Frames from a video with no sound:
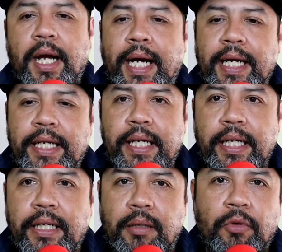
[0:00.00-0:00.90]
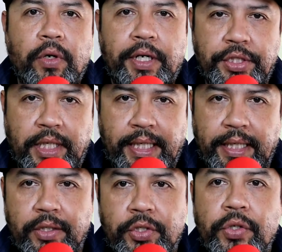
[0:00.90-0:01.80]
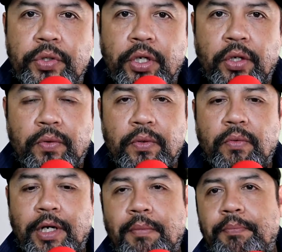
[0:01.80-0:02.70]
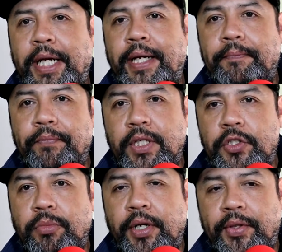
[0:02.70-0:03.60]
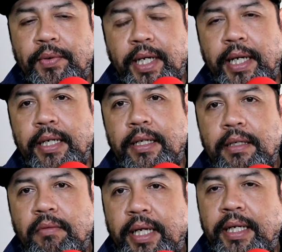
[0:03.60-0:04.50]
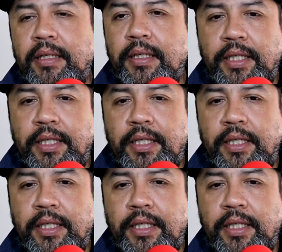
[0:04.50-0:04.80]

I need a mortgage guy. Do you know? Well, bam, these are my 3, right?